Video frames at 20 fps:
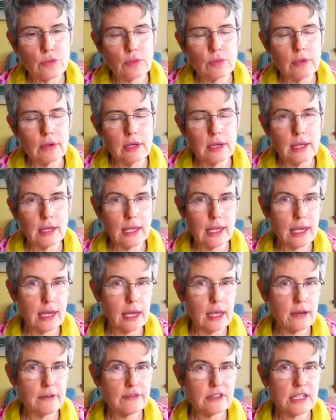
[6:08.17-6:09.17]
really
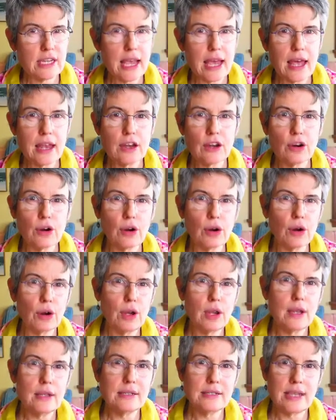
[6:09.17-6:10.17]
kind of tender,
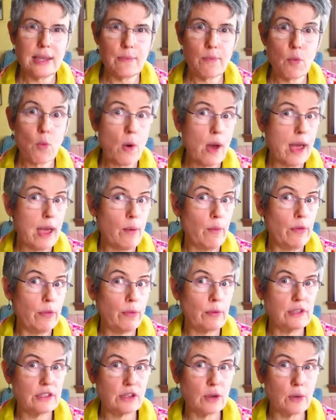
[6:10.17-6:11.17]
deep way with
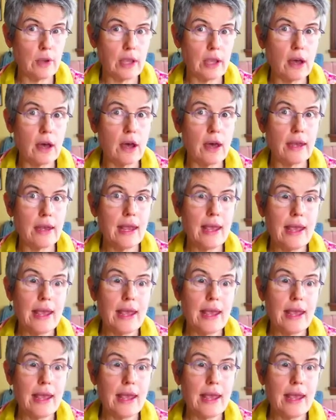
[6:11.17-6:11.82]
what's going on,